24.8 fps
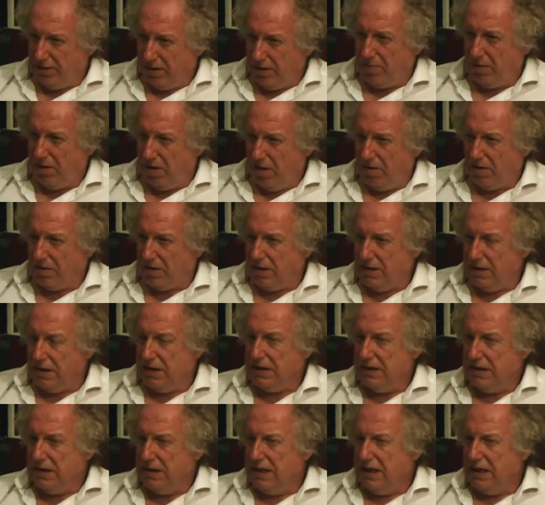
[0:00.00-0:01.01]
on the block,
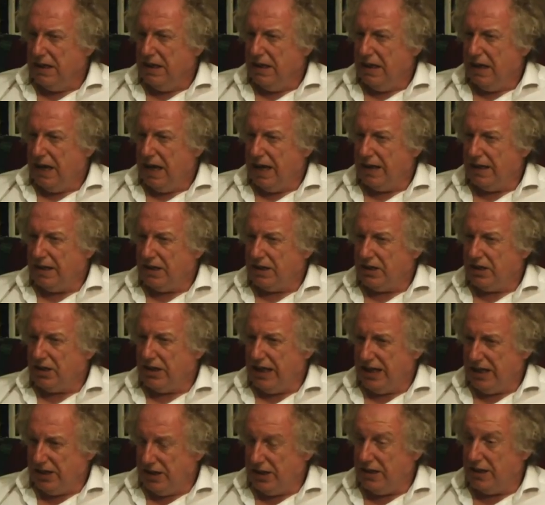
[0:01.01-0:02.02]
and it's
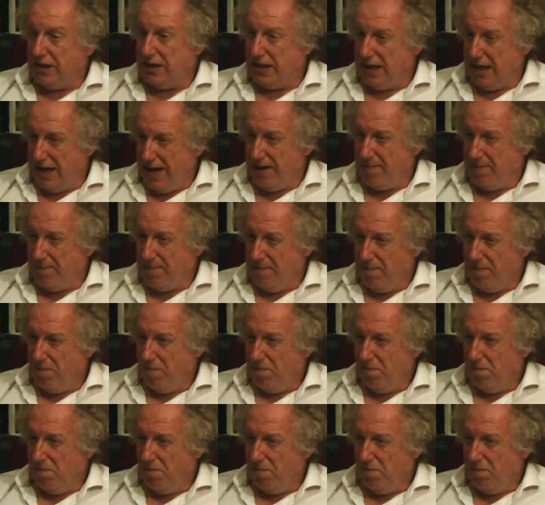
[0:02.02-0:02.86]
changing the game.